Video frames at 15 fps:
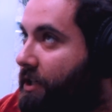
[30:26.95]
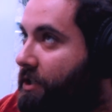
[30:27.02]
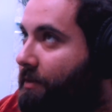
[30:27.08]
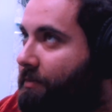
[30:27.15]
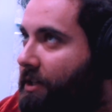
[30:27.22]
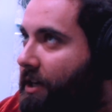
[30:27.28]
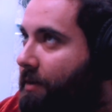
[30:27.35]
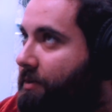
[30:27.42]
like,
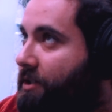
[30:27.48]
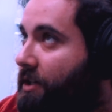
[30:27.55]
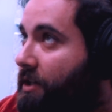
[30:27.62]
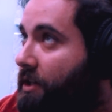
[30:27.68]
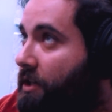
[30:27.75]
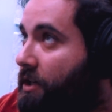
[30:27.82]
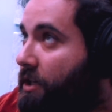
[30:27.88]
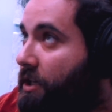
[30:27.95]
sometimes
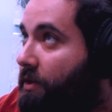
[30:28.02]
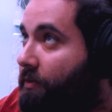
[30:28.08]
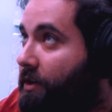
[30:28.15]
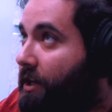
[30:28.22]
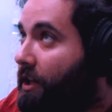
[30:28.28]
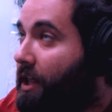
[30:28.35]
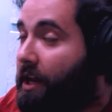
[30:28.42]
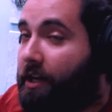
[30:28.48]
he would
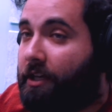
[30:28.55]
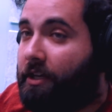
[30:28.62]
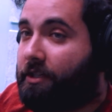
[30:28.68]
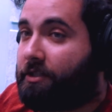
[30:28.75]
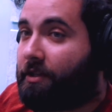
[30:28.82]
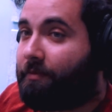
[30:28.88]
get a lot of gigs.